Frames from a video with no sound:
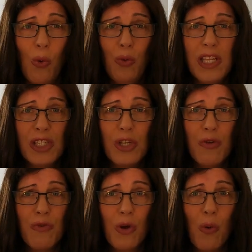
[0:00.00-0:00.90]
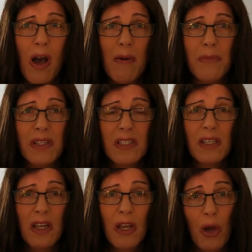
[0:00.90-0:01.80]
all these new
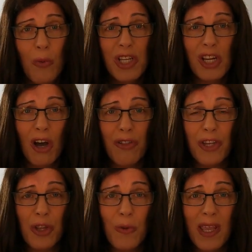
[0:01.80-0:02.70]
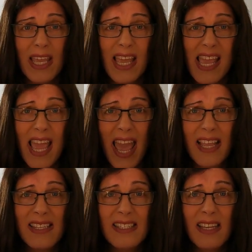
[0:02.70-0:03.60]
requirements, which are the new
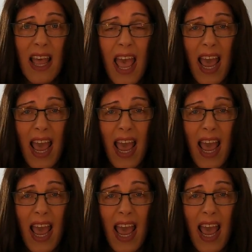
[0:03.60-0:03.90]
EES